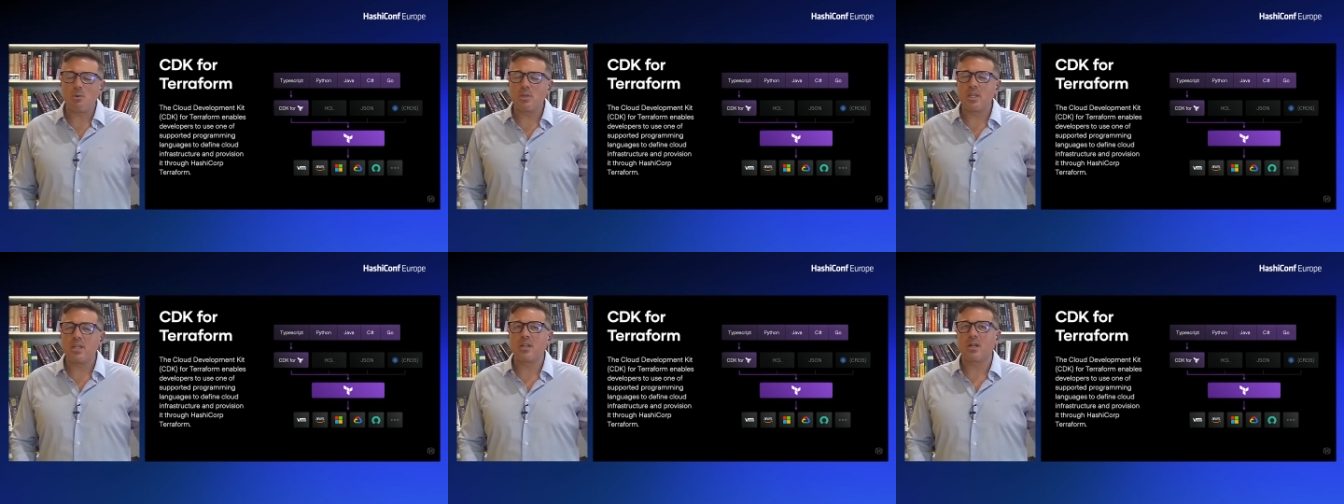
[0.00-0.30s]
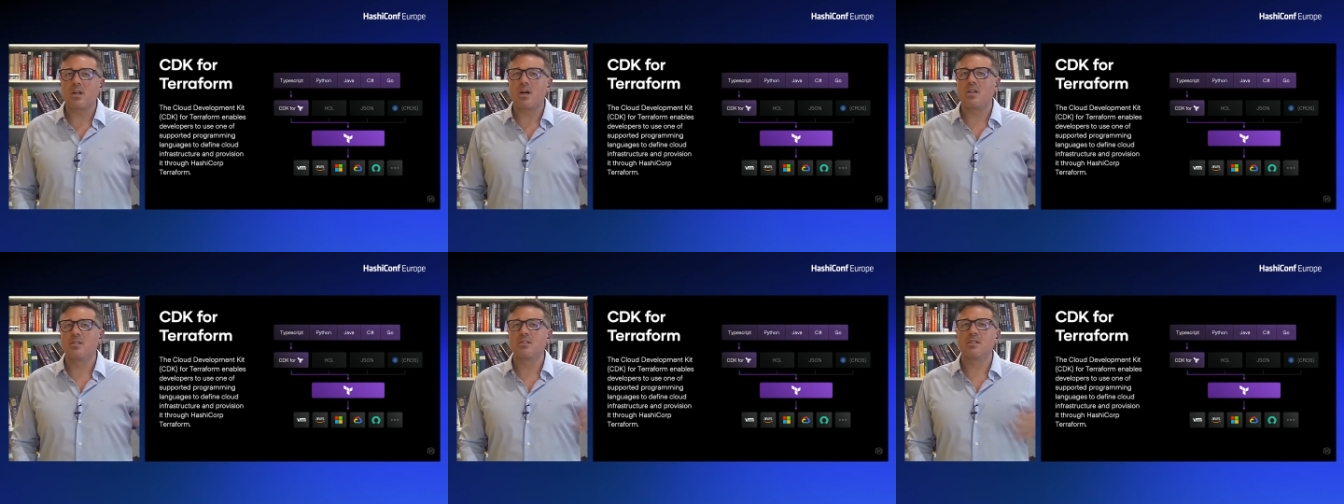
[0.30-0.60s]
within
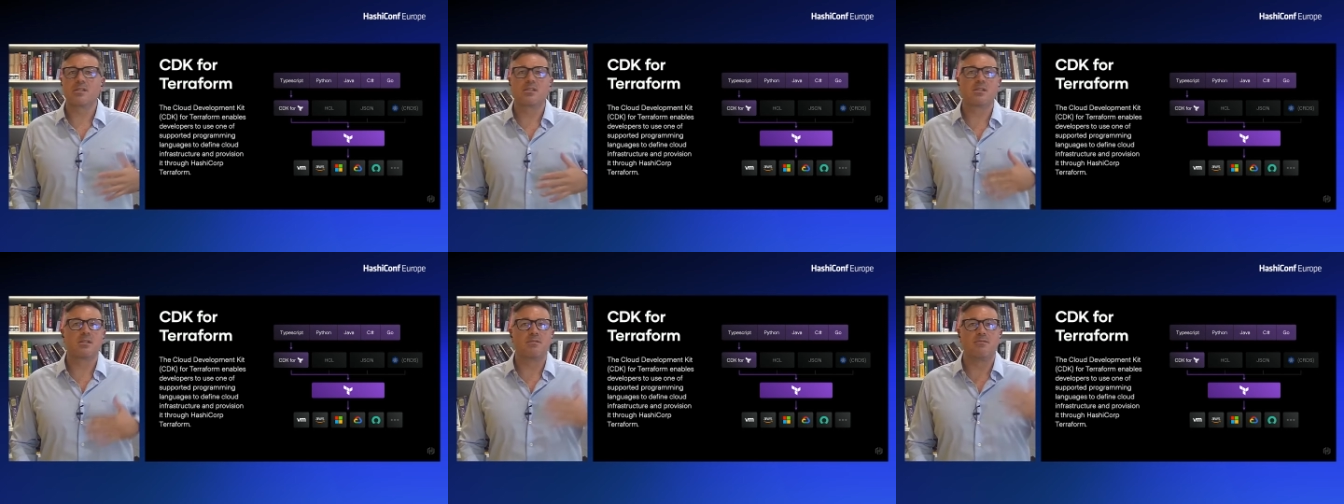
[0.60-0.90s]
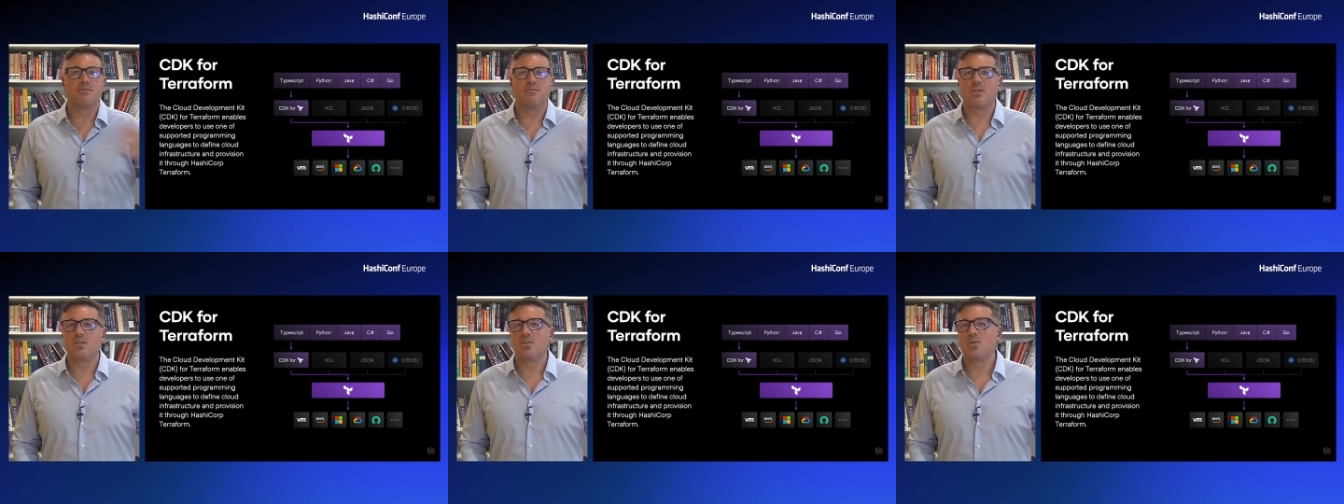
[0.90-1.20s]
the context
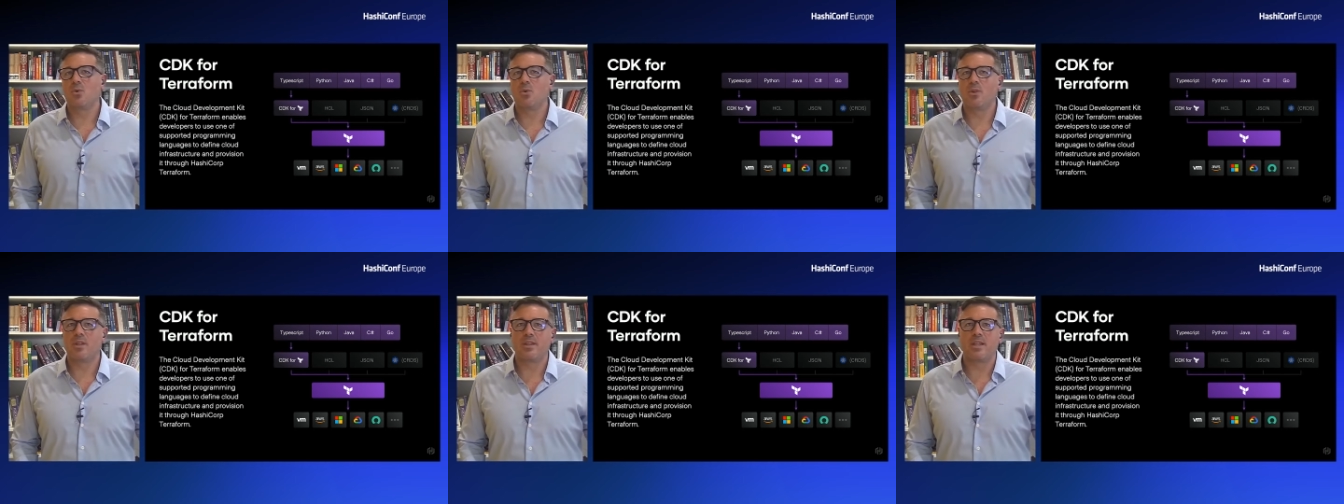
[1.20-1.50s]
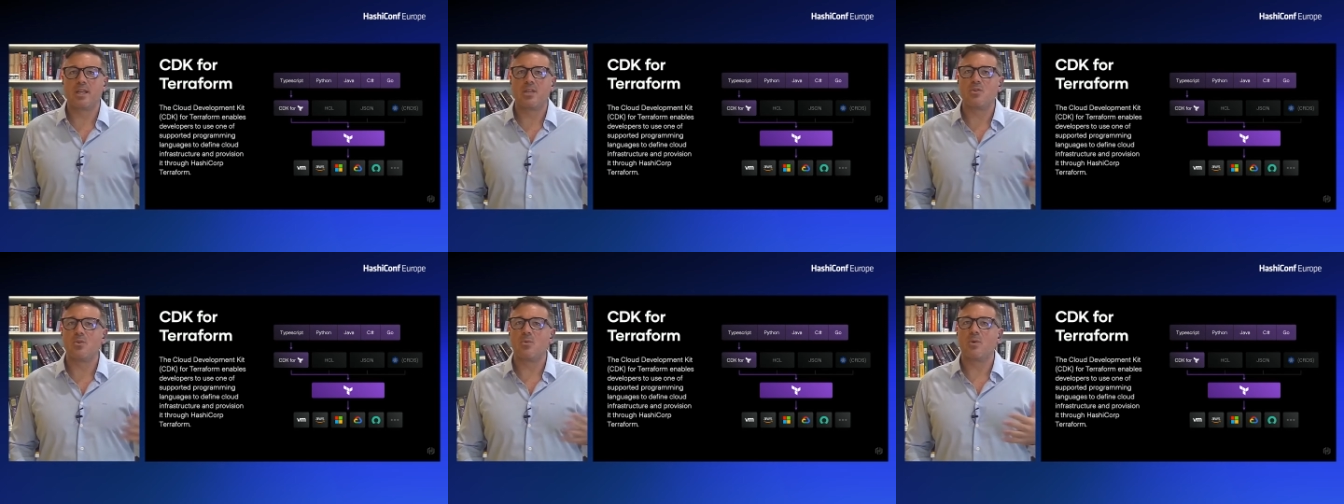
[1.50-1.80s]
of the tooling
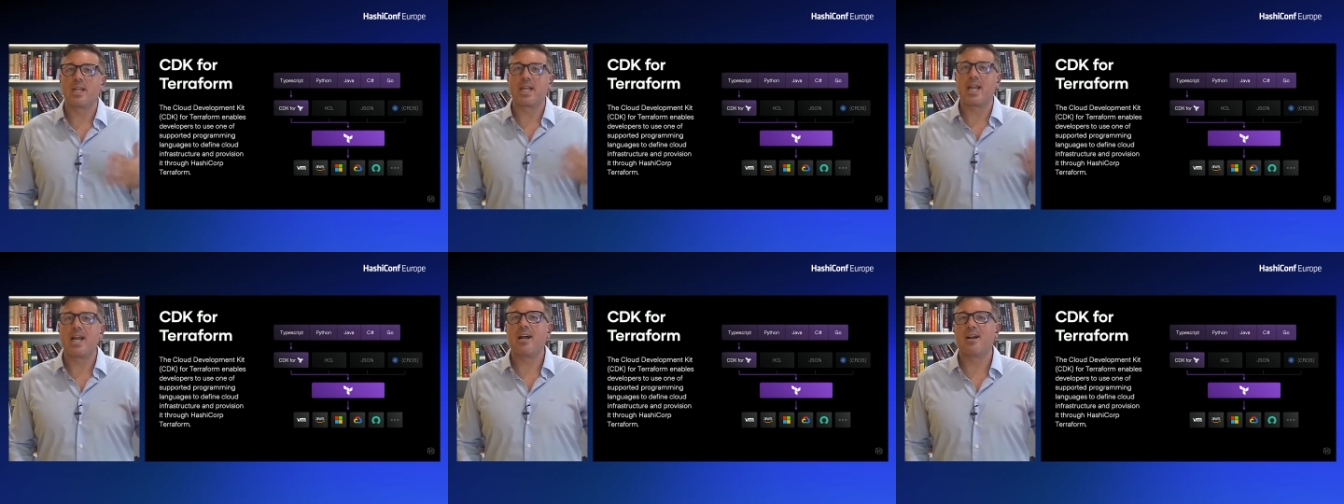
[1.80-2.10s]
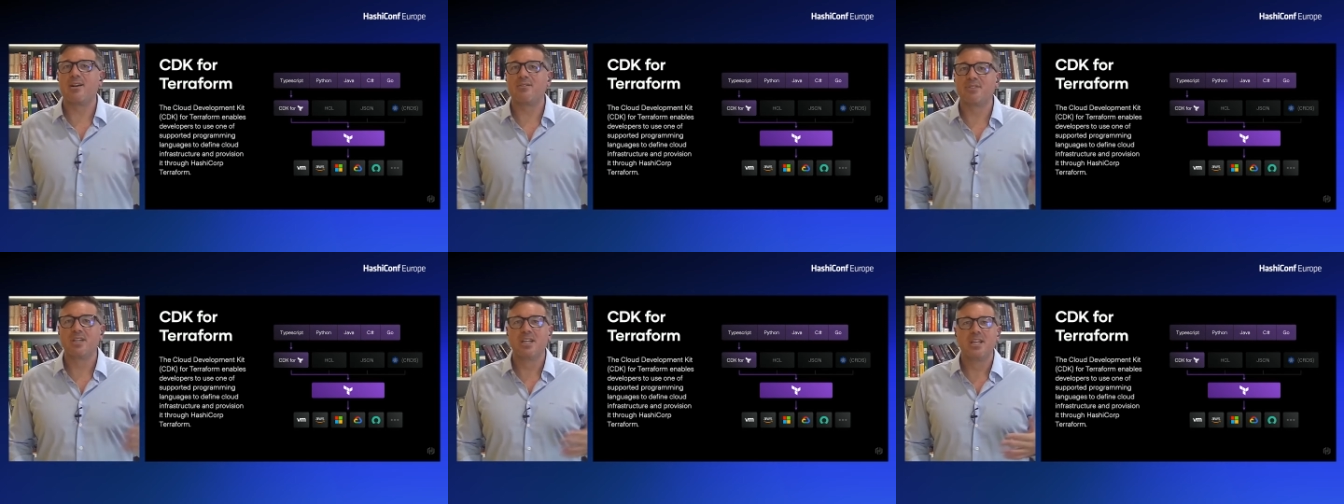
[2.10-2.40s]
that you already
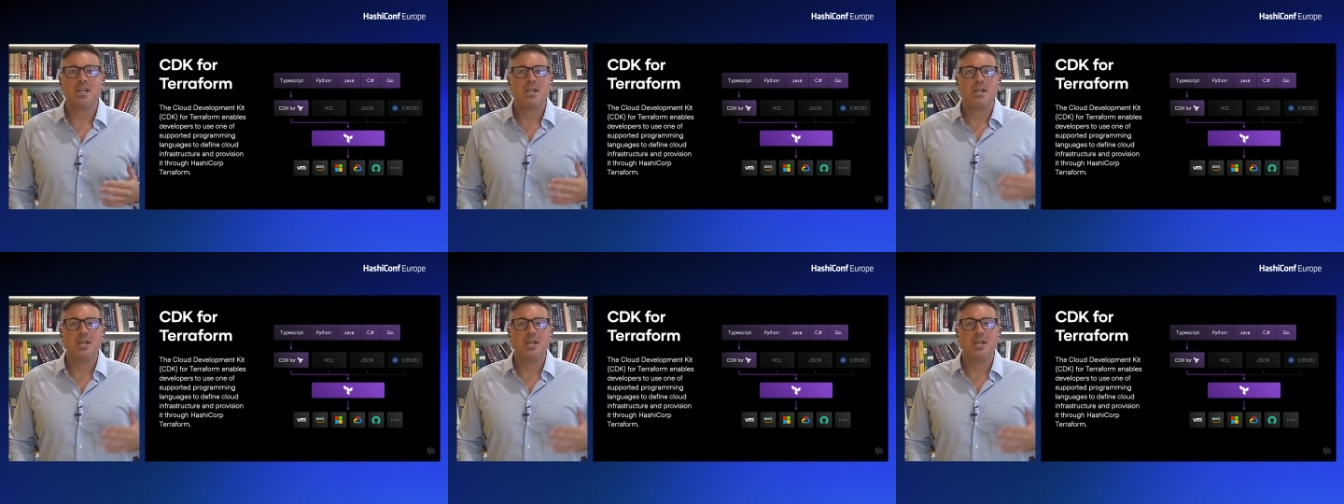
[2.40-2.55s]
have